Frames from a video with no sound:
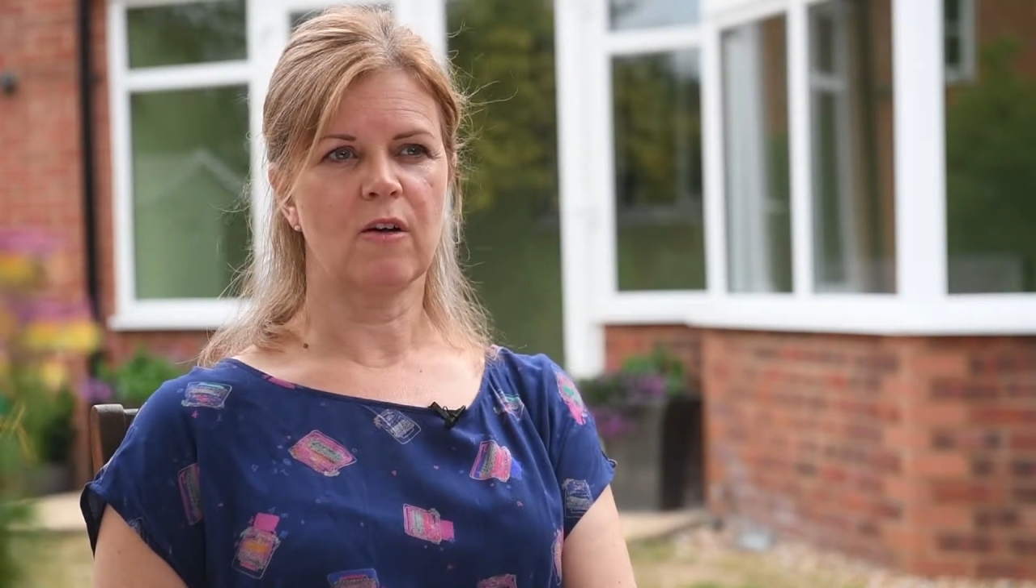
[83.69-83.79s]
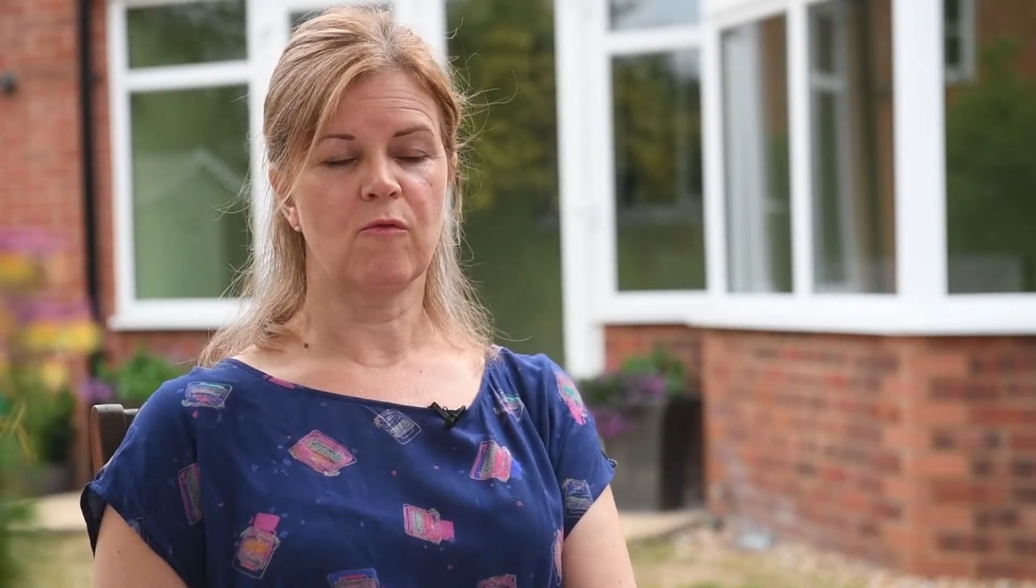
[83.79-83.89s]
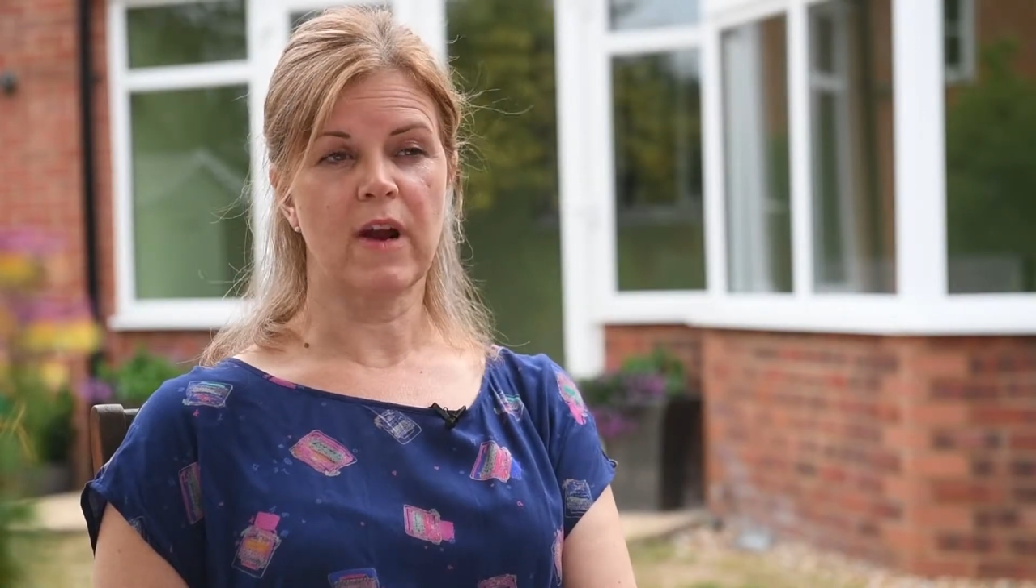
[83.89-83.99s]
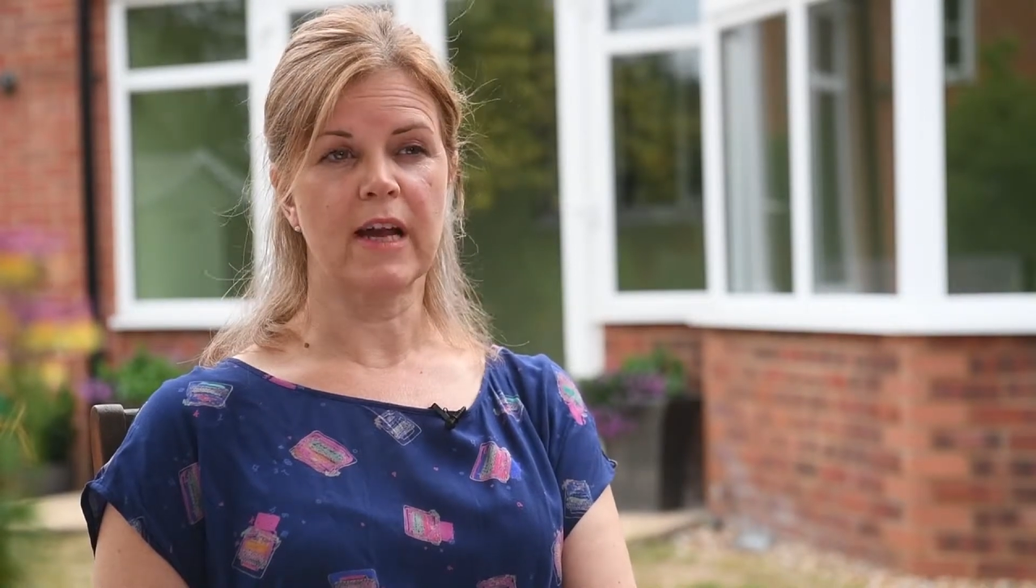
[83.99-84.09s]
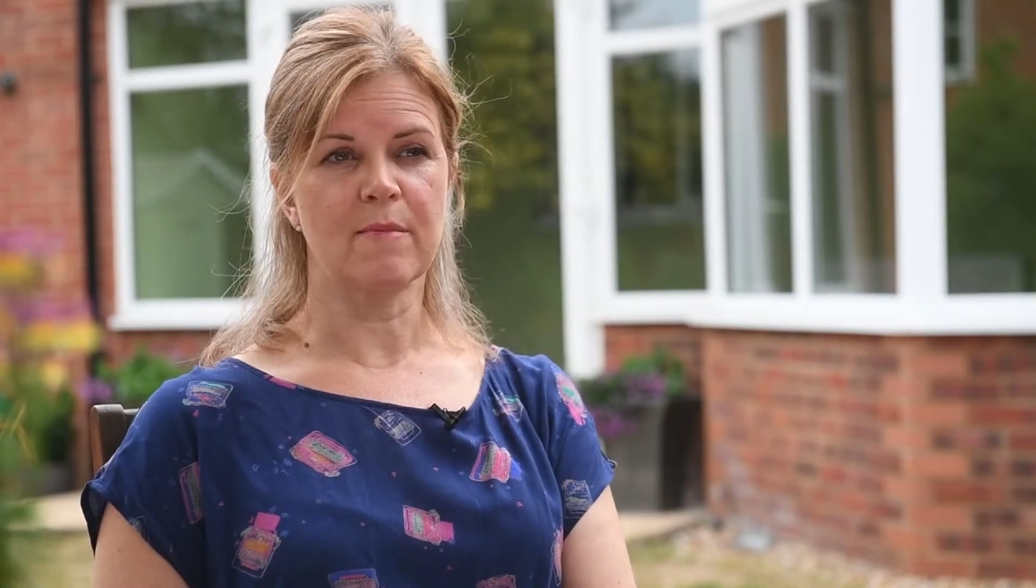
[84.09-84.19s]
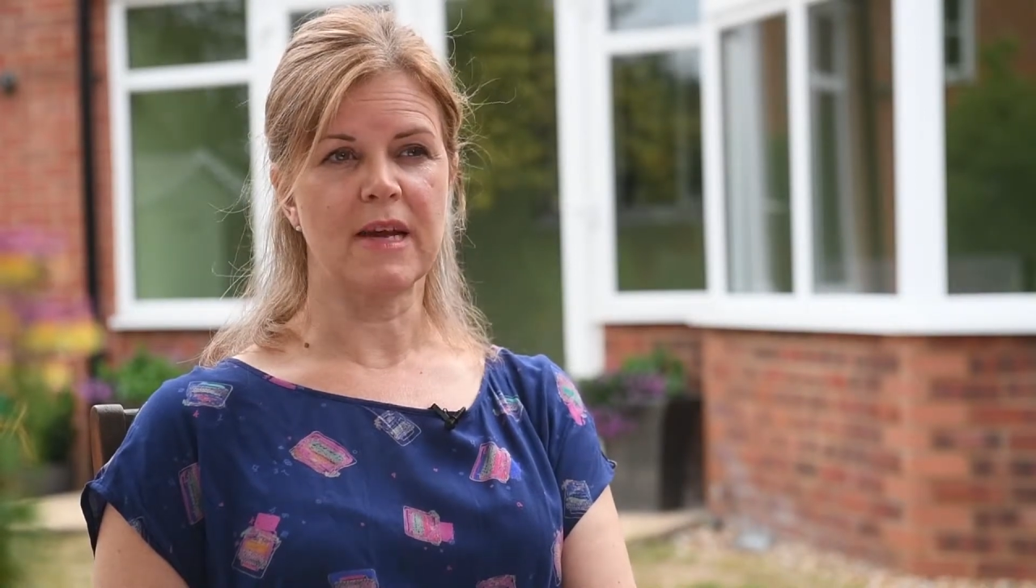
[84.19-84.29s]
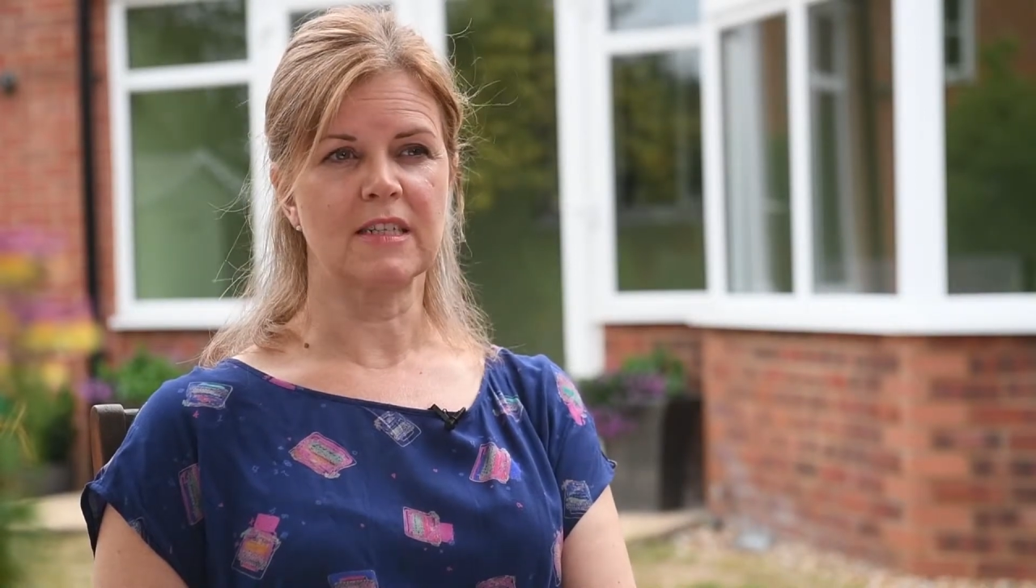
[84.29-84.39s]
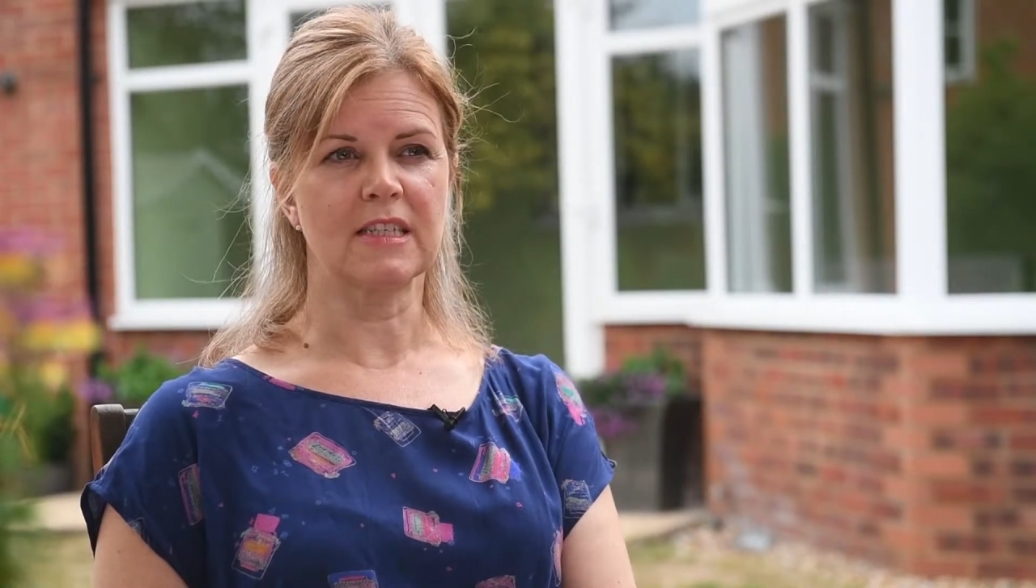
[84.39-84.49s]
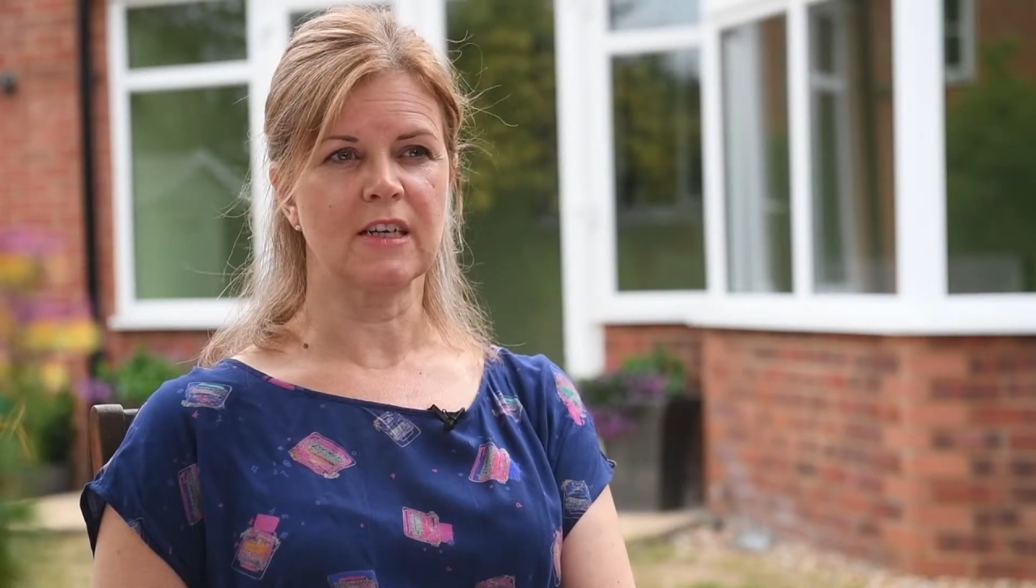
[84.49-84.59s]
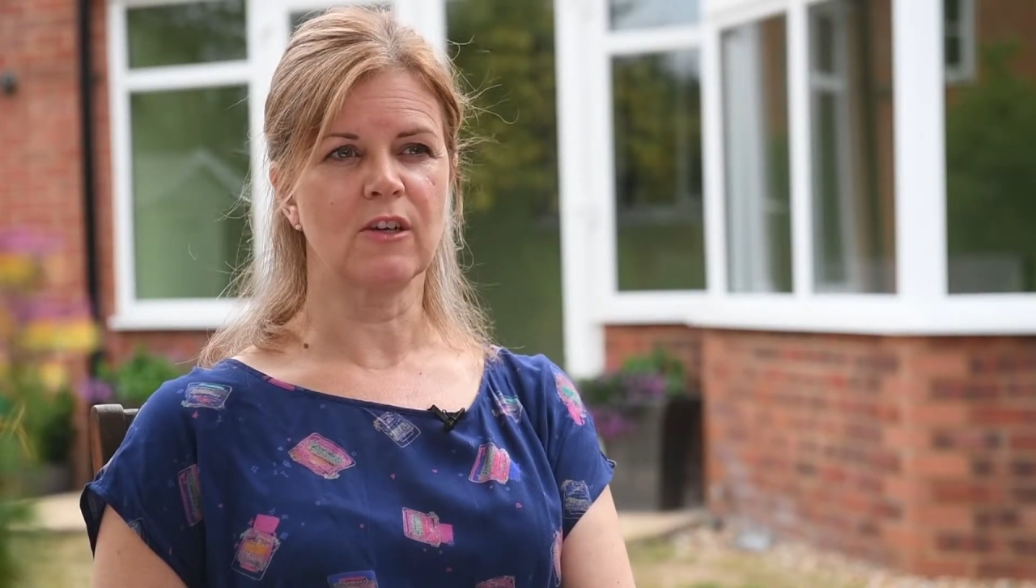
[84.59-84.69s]

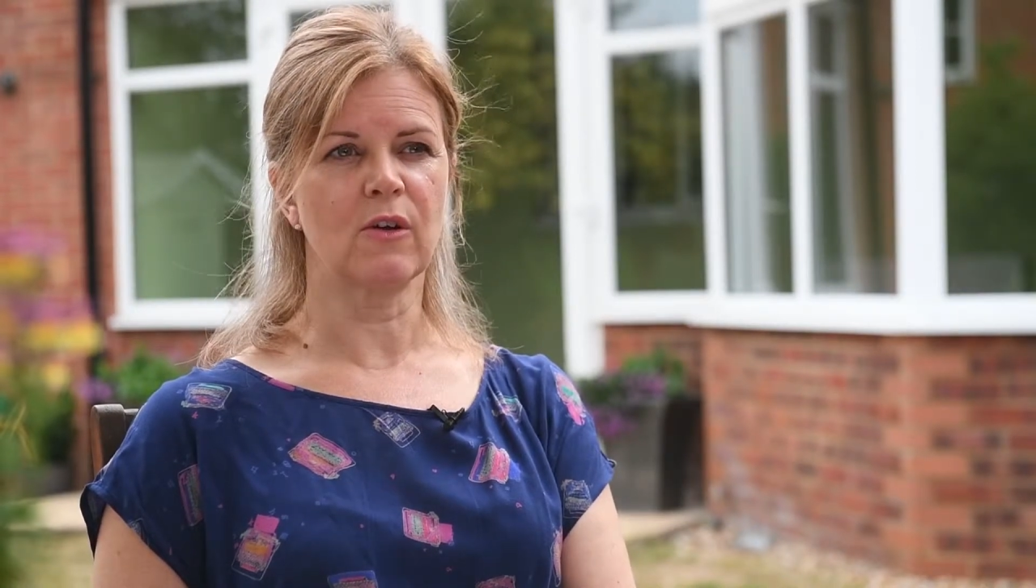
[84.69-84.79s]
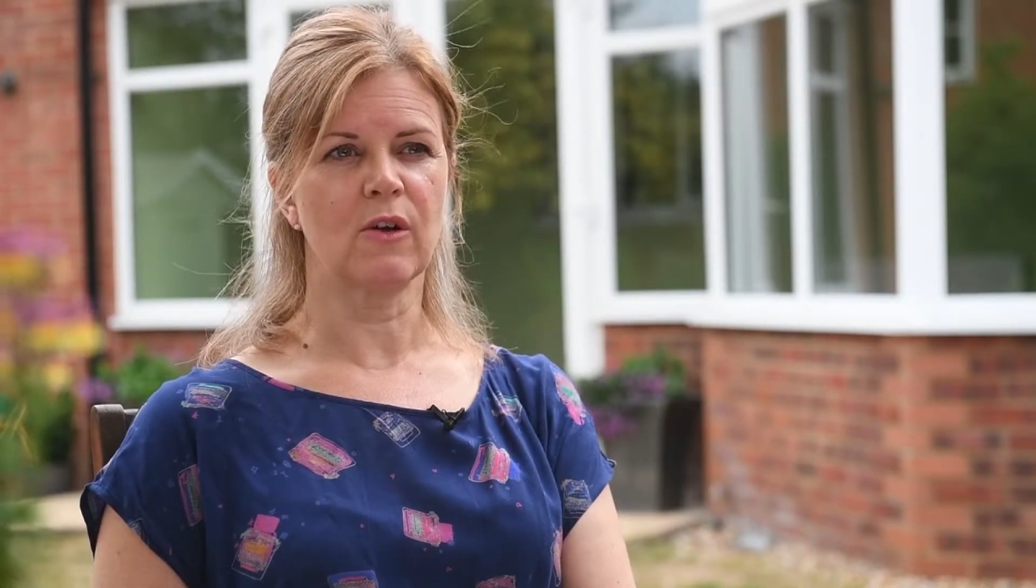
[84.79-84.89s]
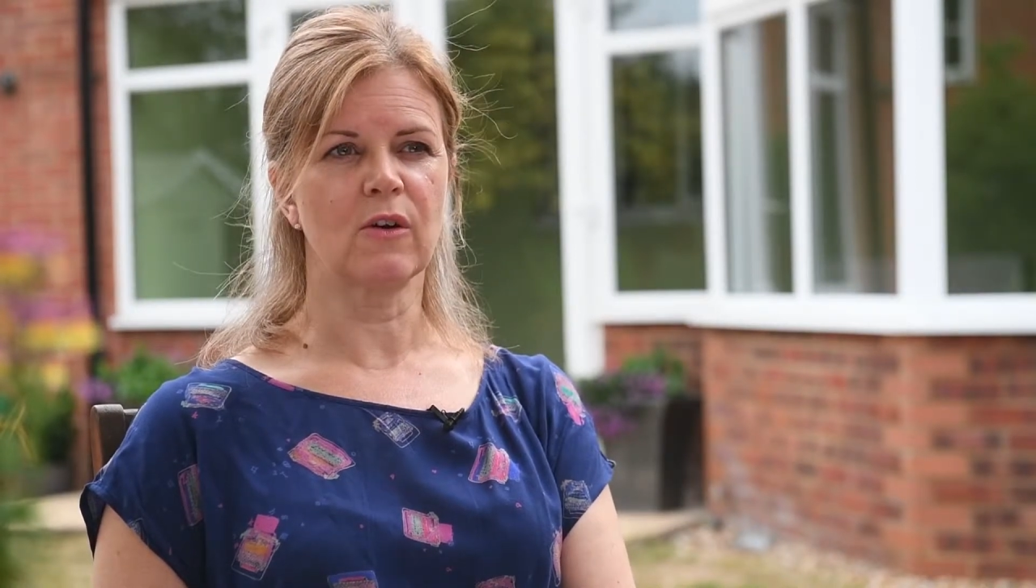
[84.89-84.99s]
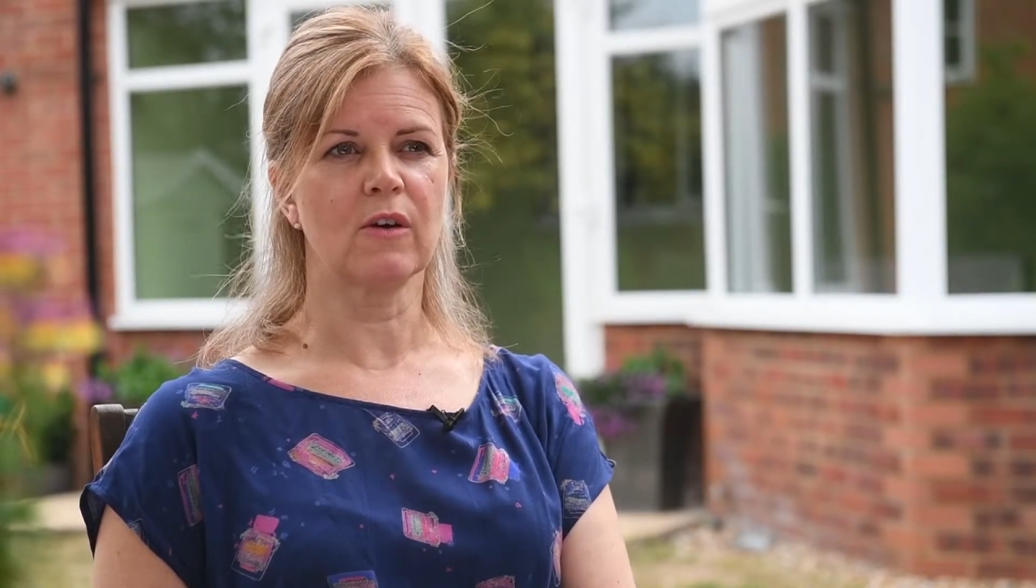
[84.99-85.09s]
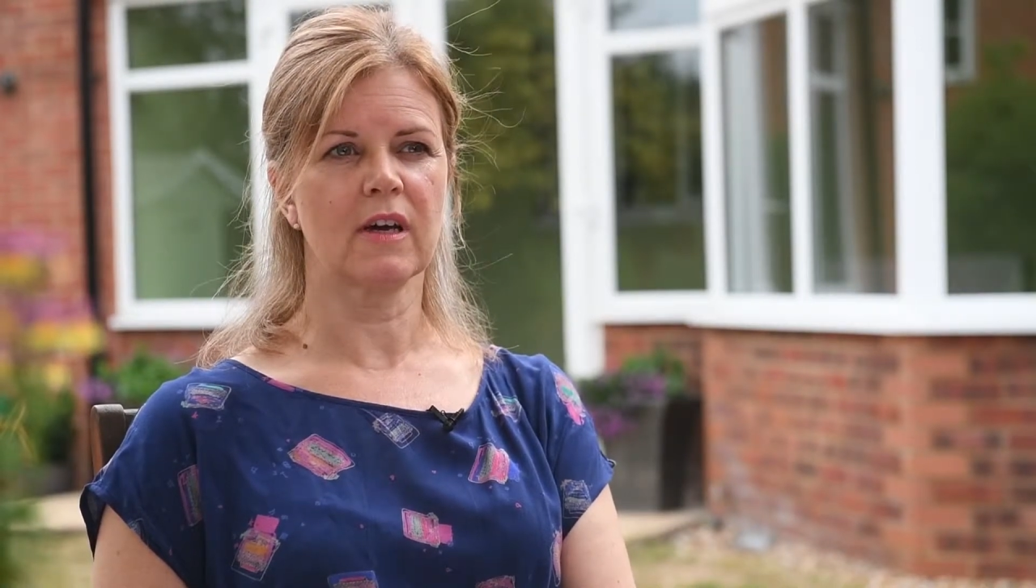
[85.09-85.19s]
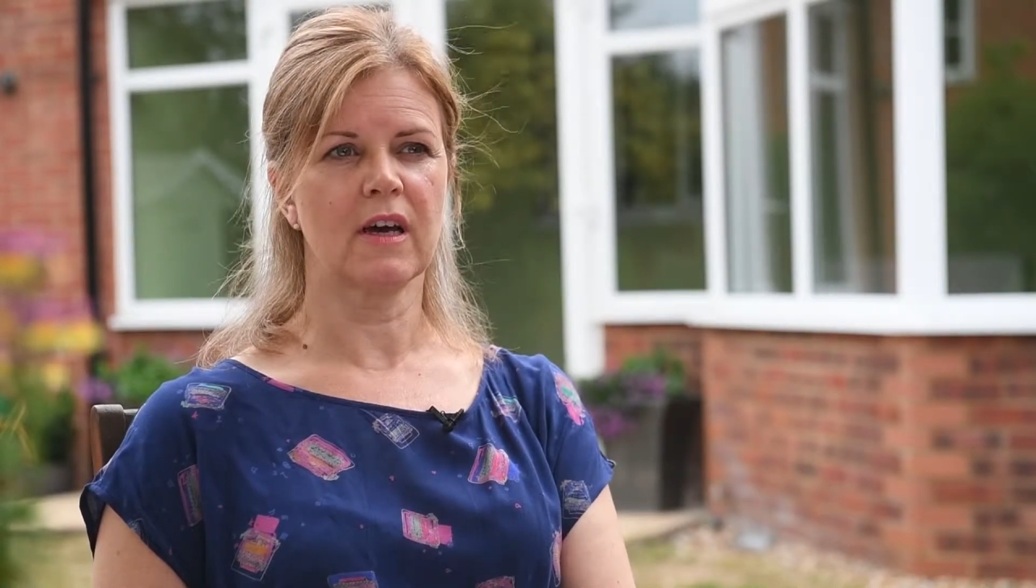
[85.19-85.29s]
recommending New Look